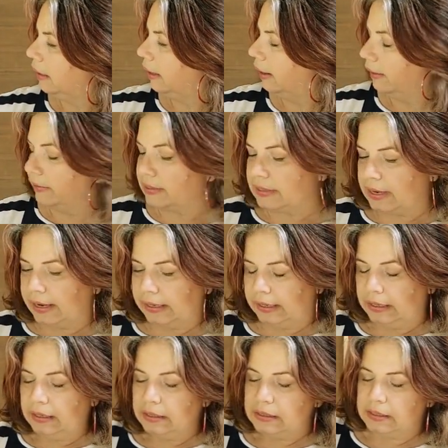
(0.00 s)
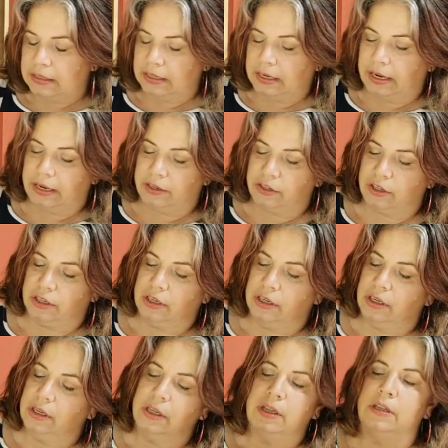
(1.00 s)
and the siding is attached
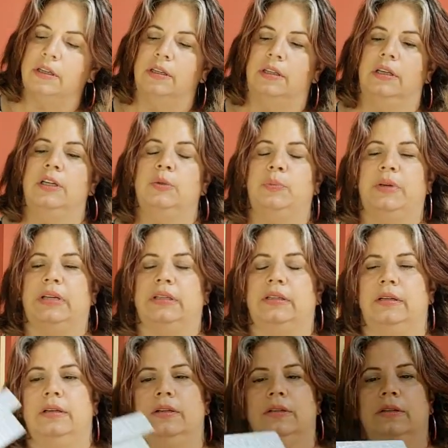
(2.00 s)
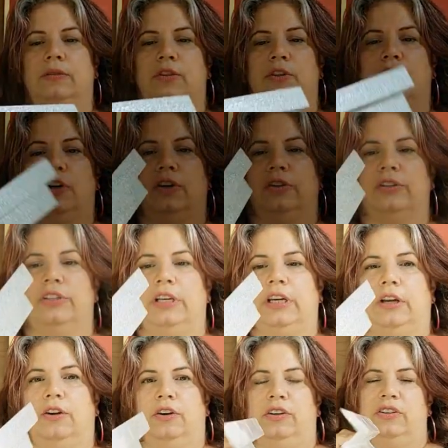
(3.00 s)
to these pieces, which are called
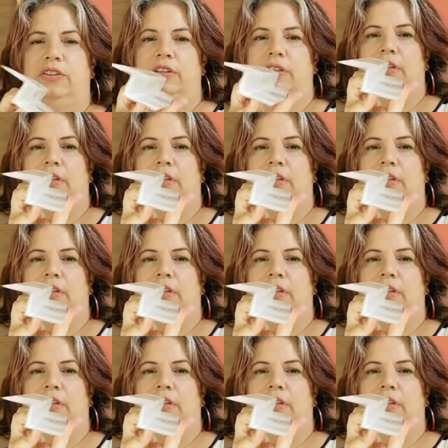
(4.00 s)
Z-girts.